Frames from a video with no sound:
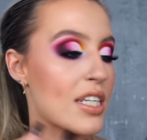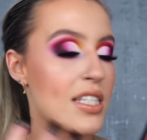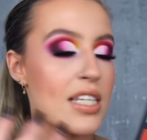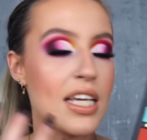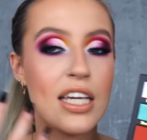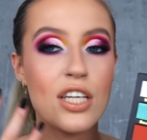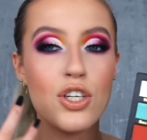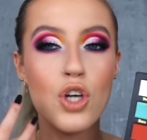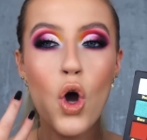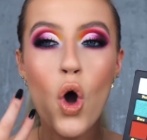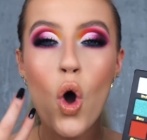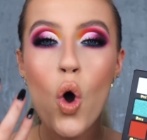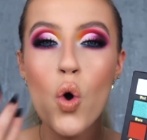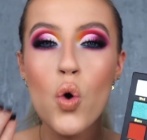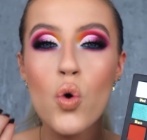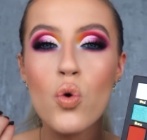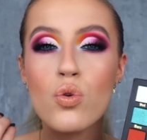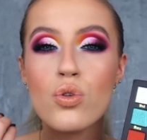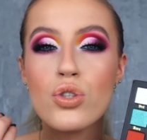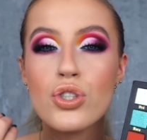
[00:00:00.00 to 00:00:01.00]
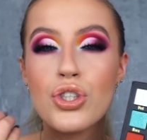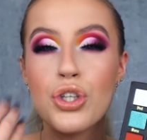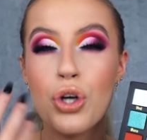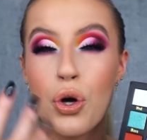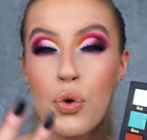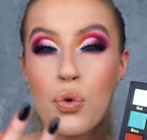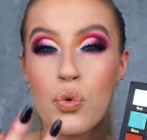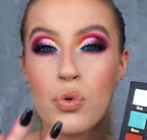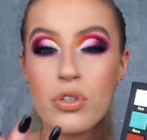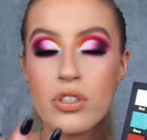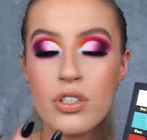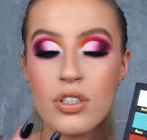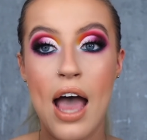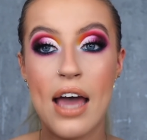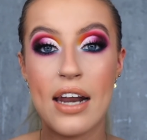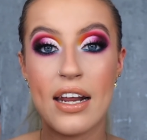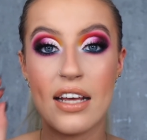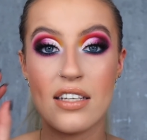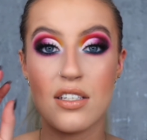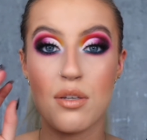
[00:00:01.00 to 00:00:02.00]
It's like an old gold
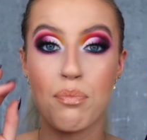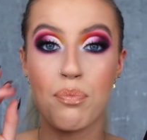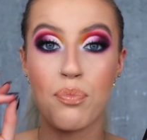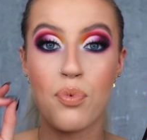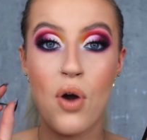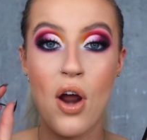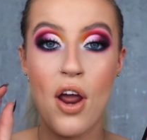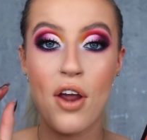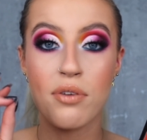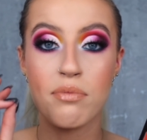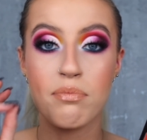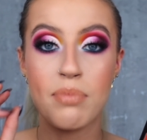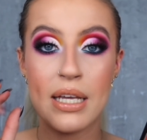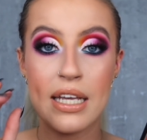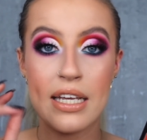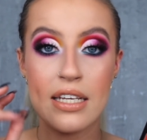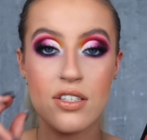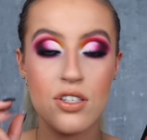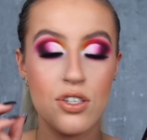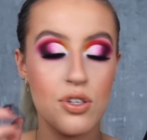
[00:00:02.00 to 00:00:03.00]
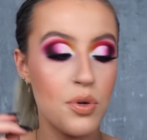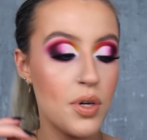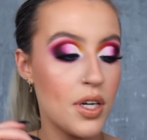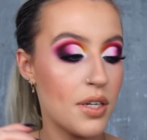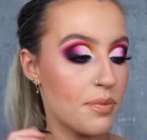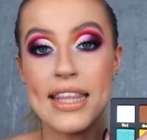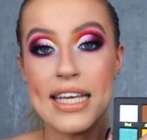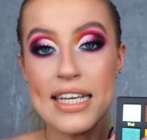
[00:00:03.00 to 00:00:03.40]
and has a brown base to it.